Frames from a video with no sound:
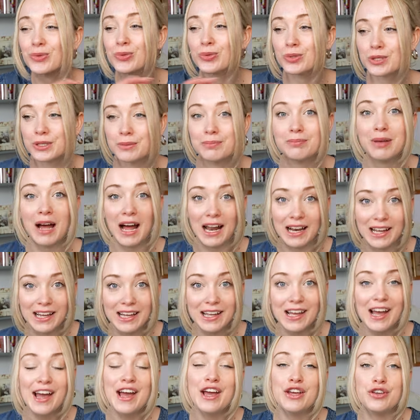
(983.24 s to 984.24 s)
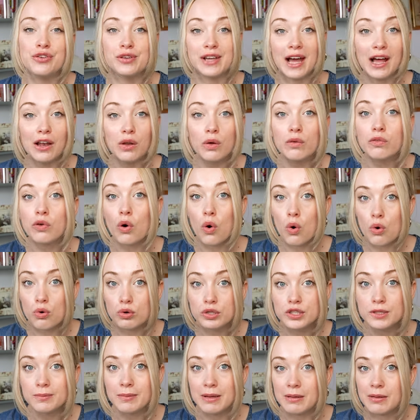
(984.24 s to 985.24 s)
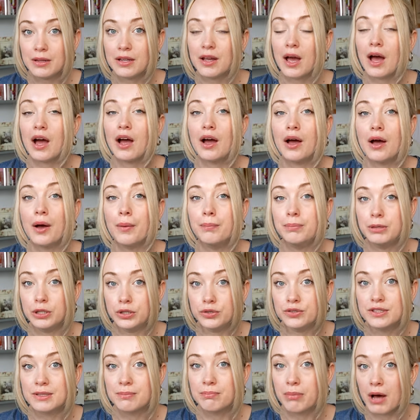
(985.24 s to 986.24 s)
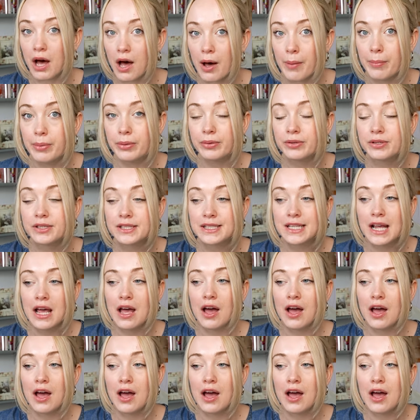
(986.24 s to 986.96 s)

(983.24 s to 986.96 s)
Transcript: autumn palette, you get a lot of autumny blues and purples,